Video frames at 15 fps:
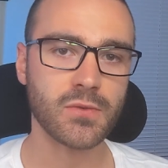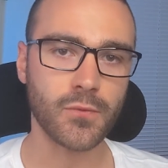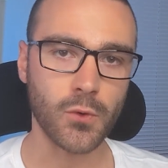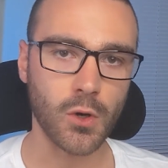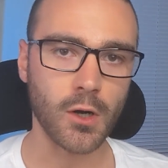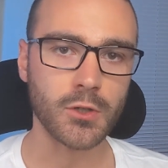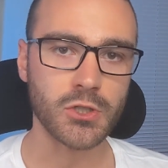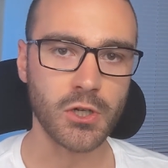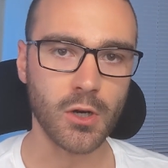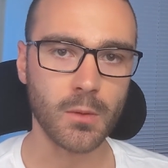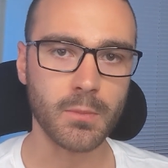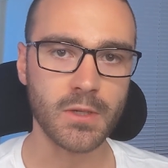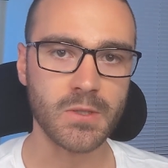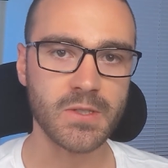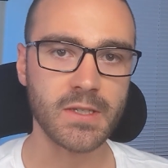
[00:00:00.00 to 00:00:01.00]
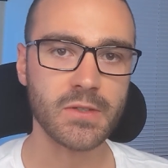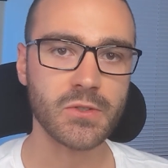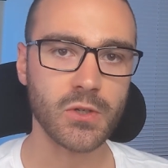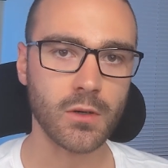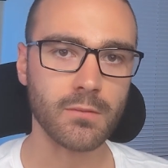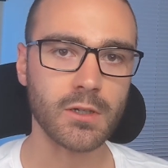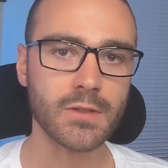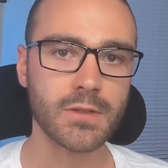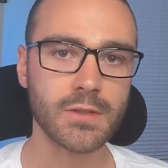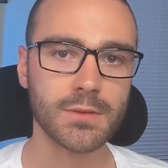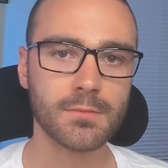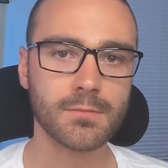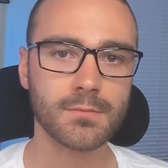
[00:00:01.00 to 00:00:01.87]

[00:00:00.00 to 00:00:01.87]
for our gRPC service.